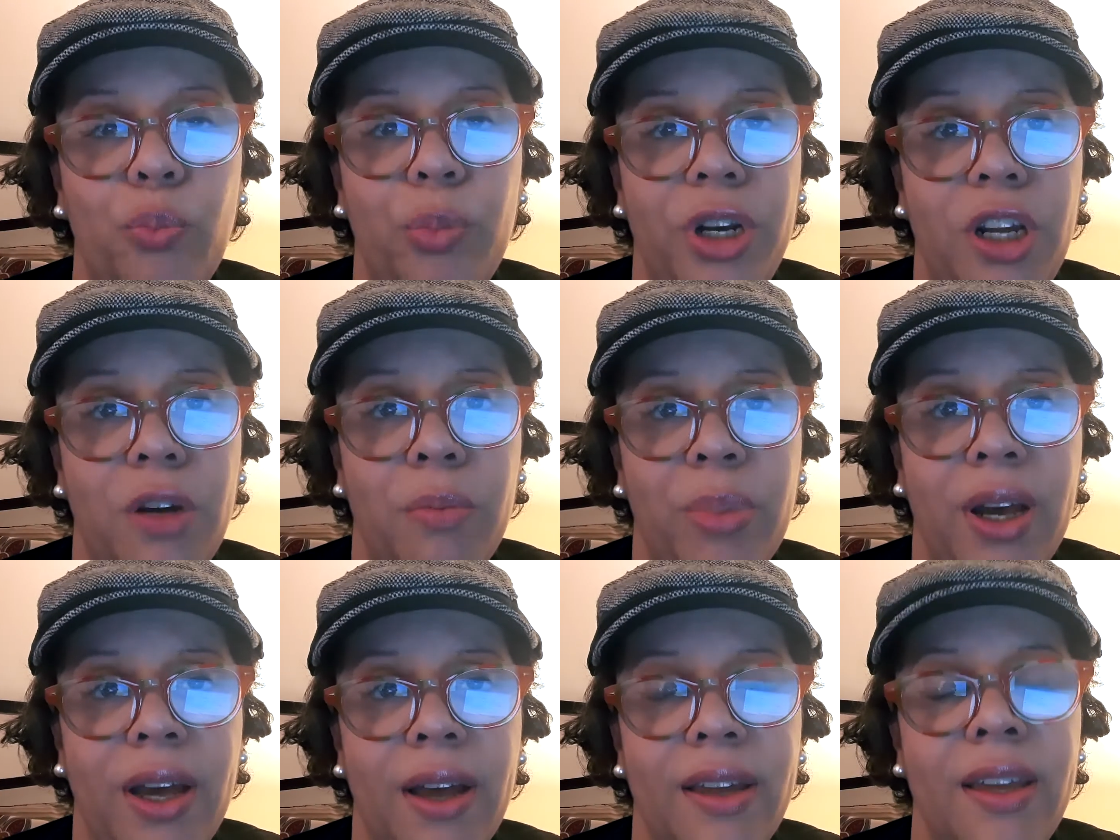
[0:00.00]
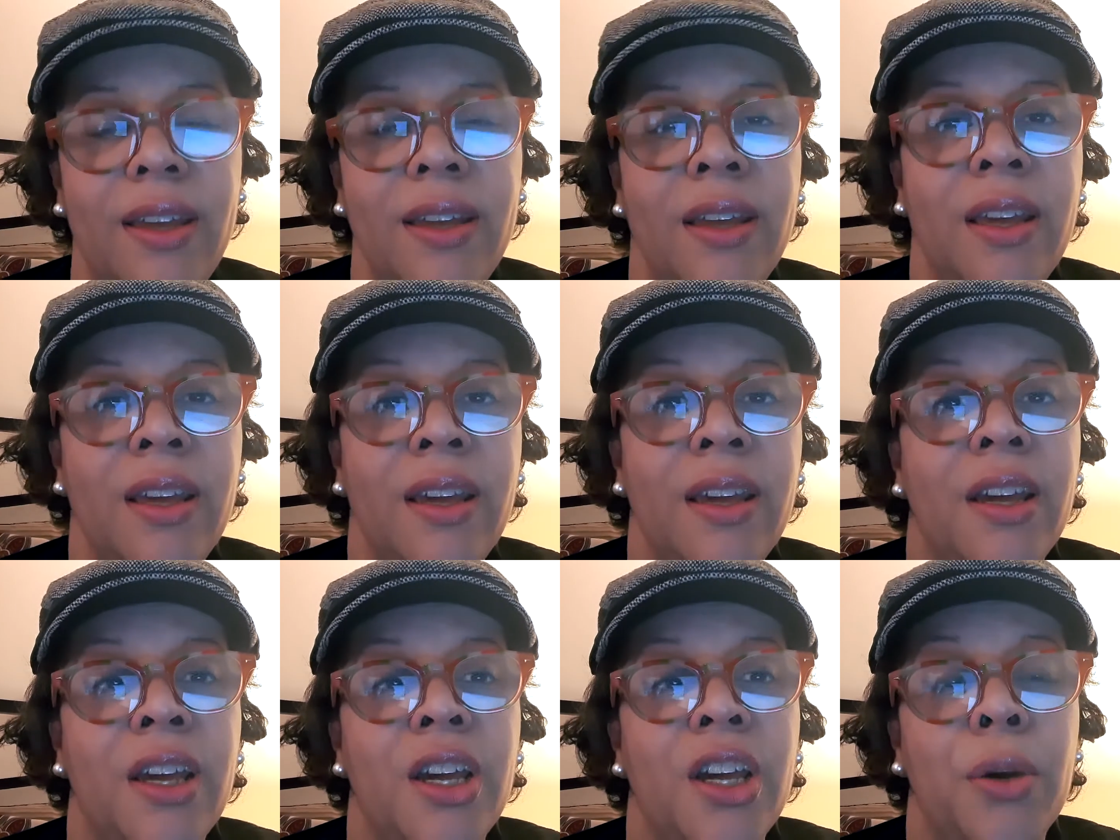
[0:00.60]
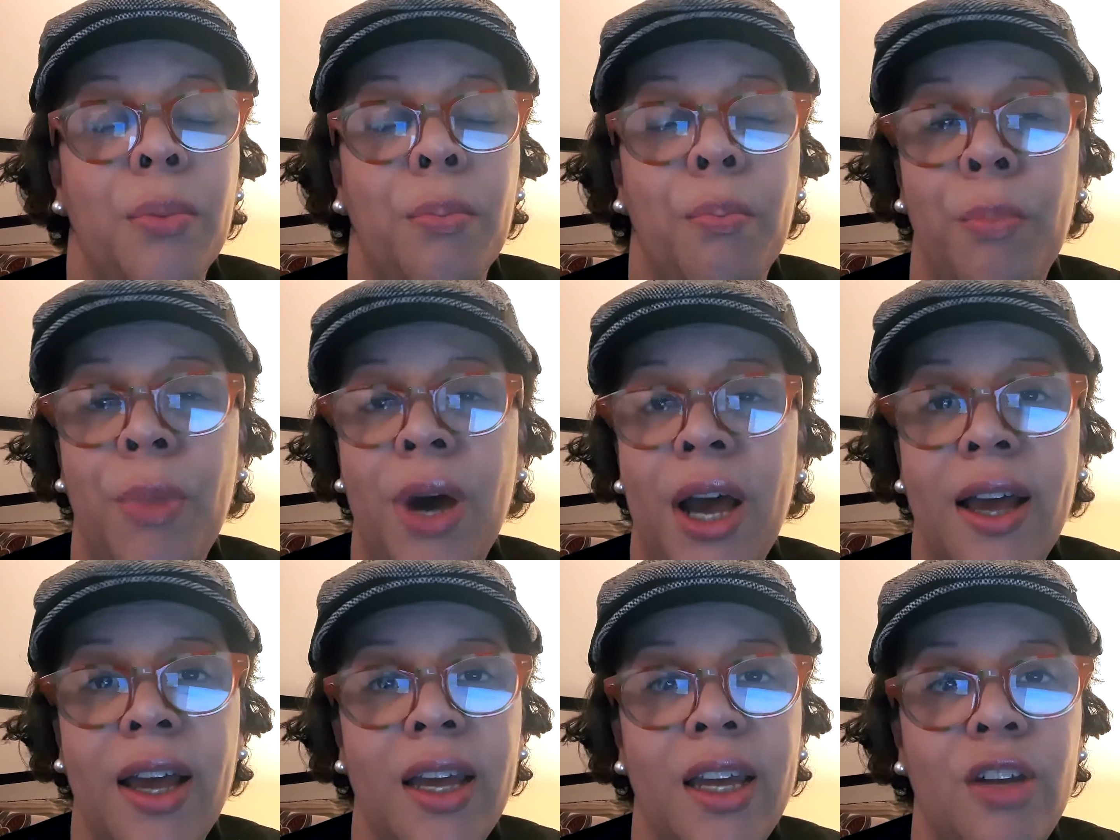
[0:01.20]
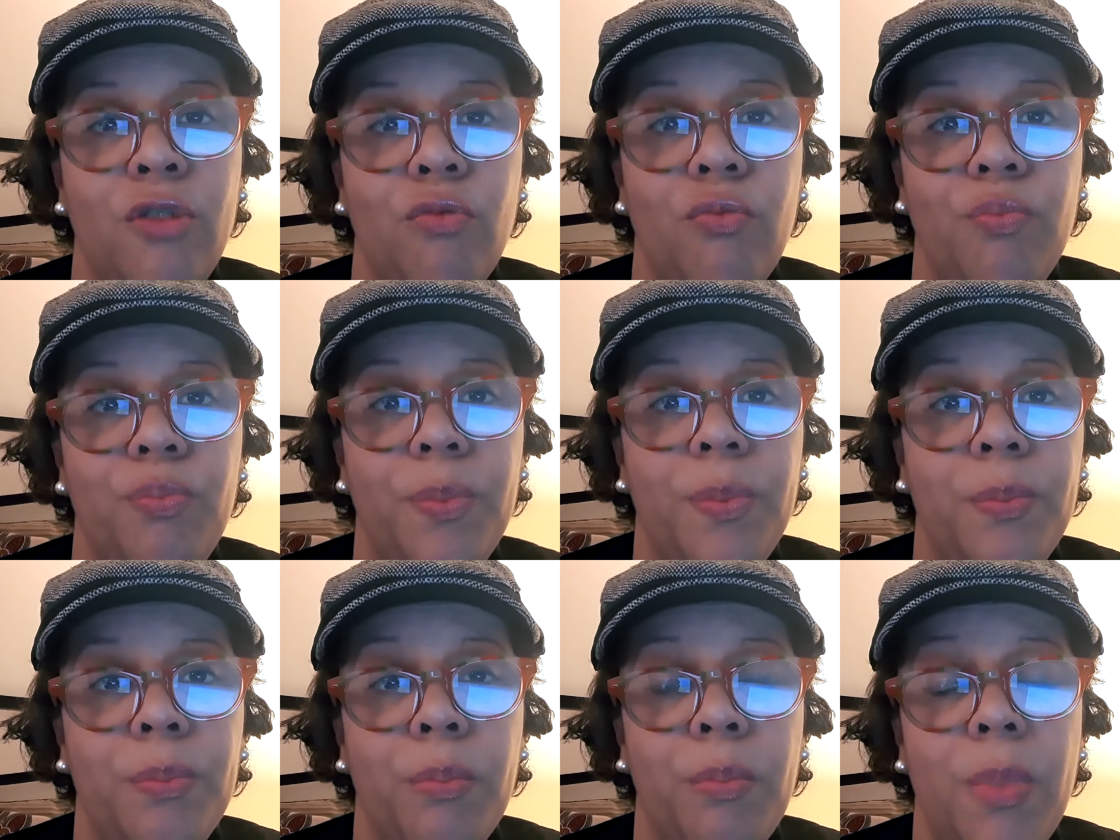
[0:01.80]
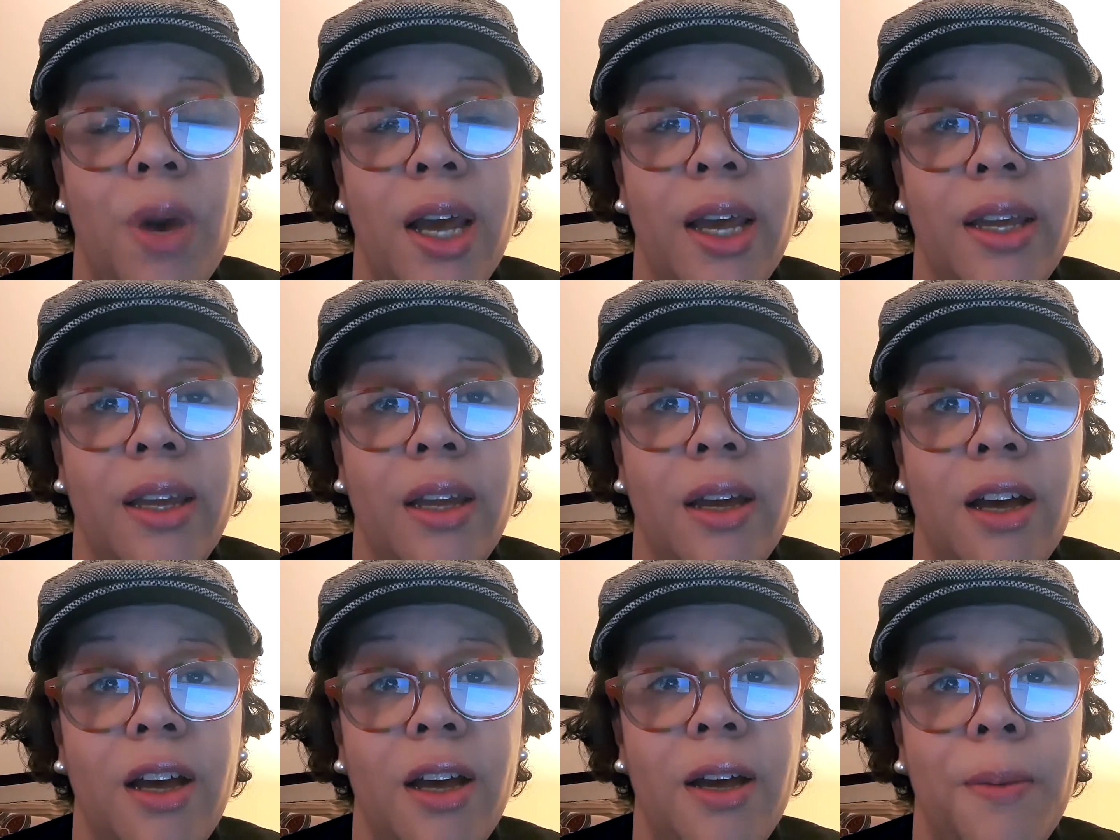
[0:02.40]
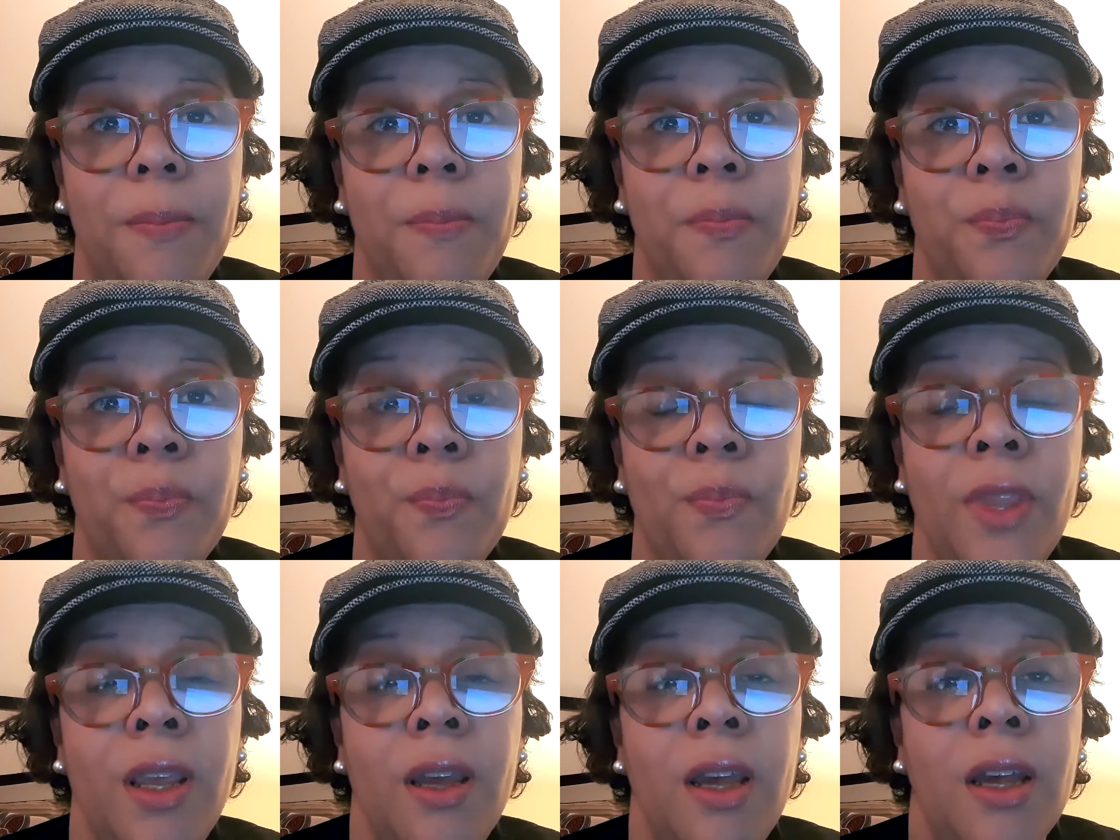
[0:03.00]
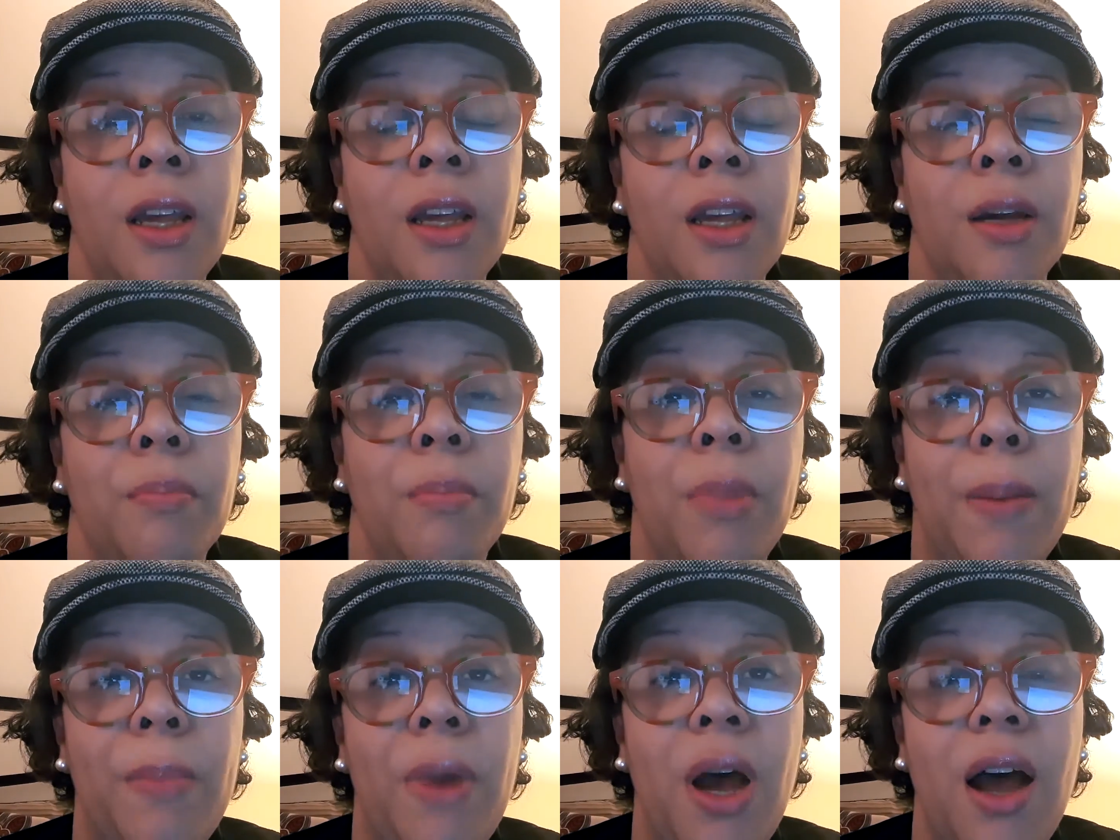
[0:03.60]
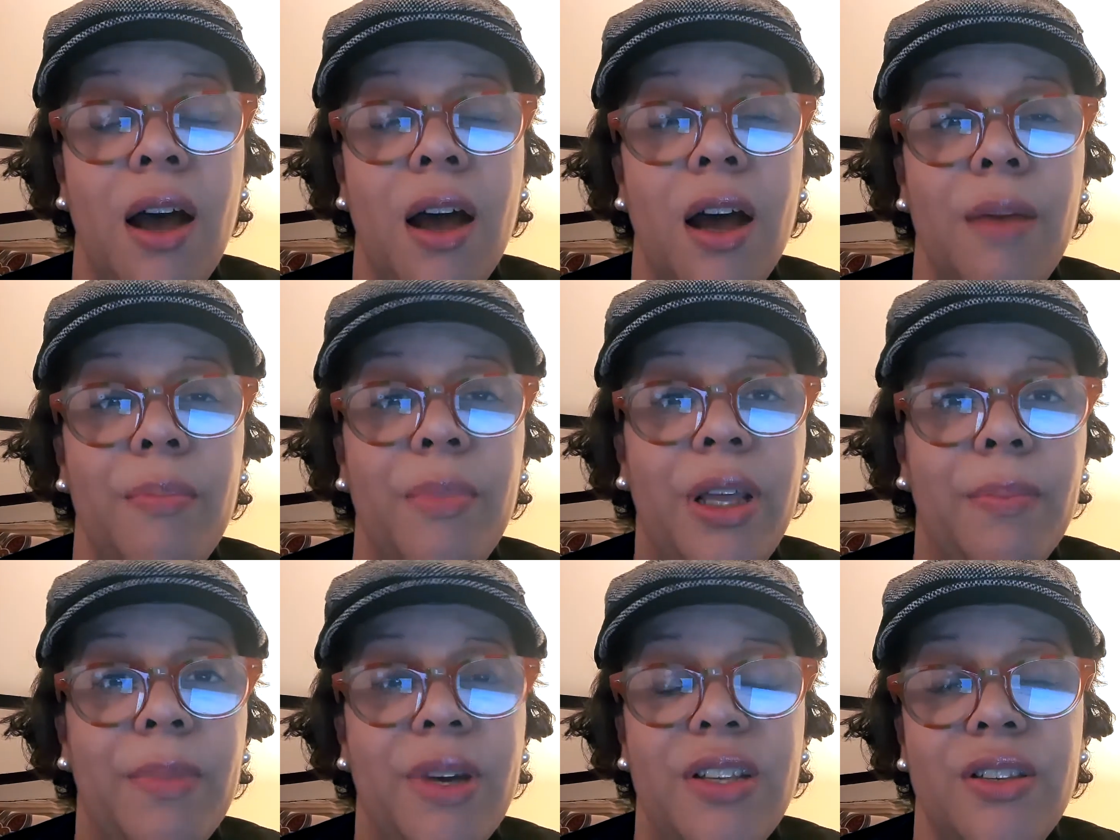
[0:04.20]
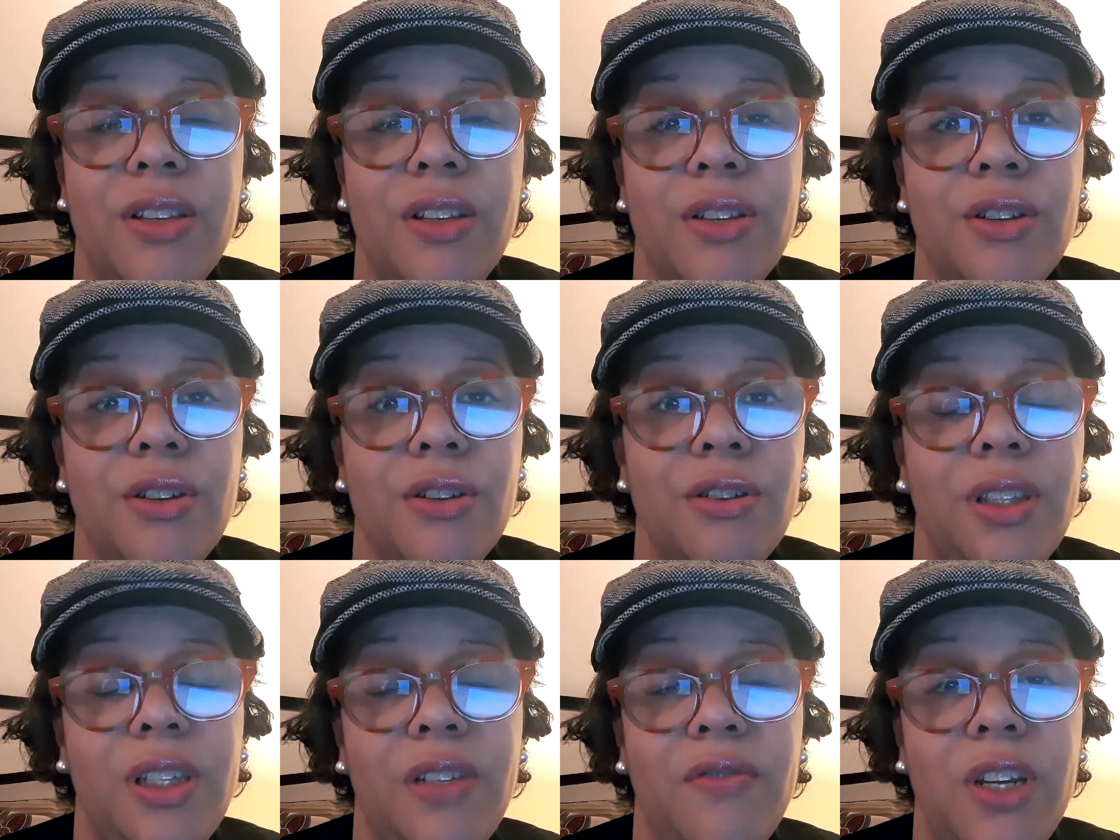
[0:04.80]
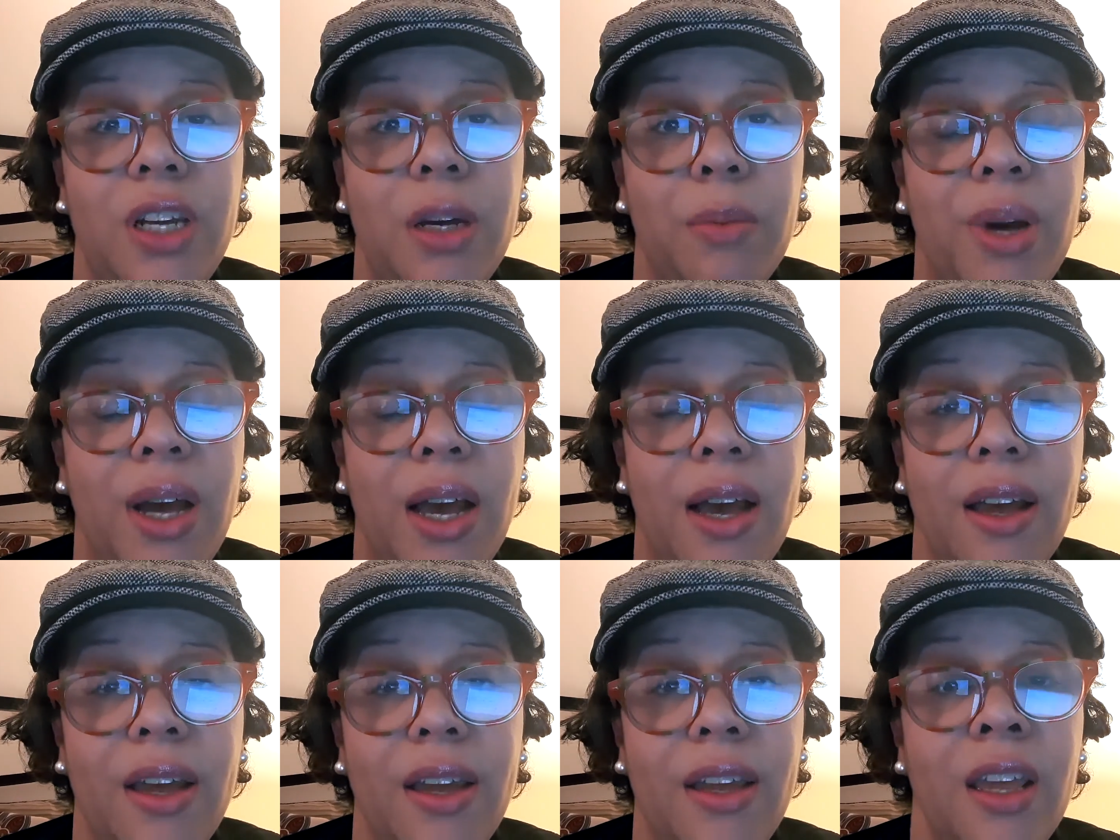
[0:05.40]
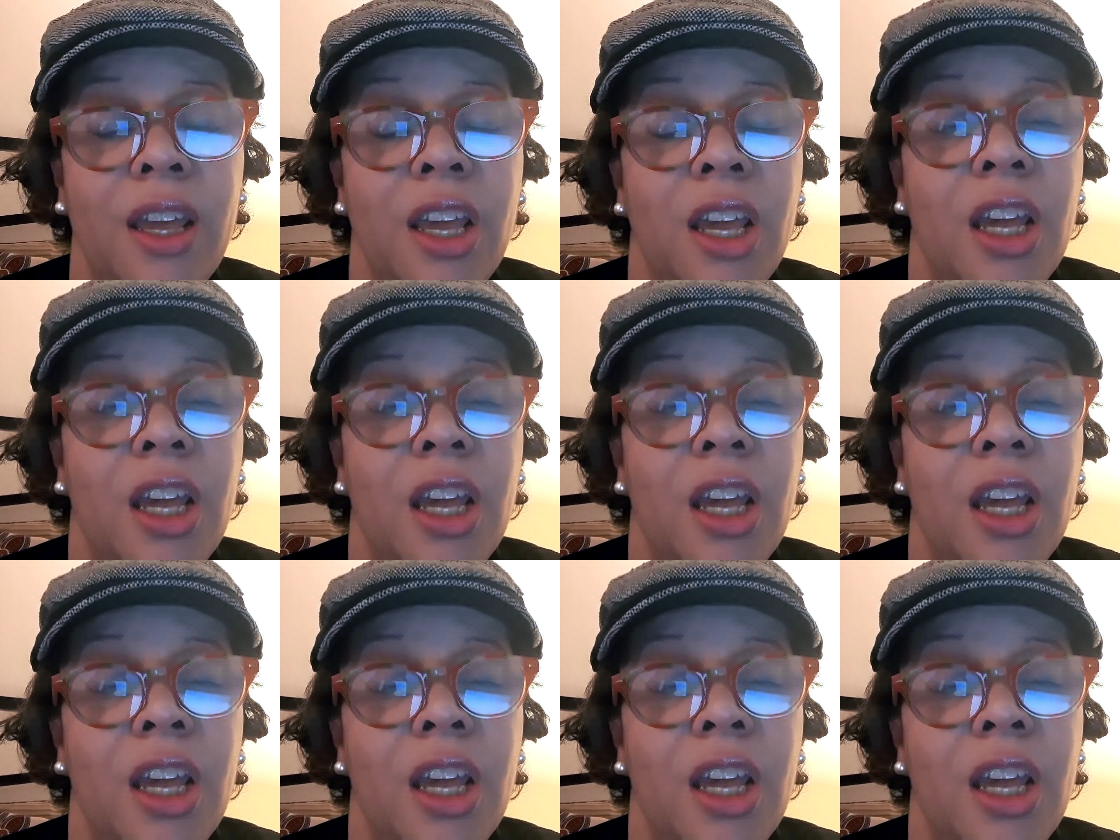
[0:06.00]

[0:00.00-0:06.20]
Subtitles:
nearby. My mom and my sister live nearby.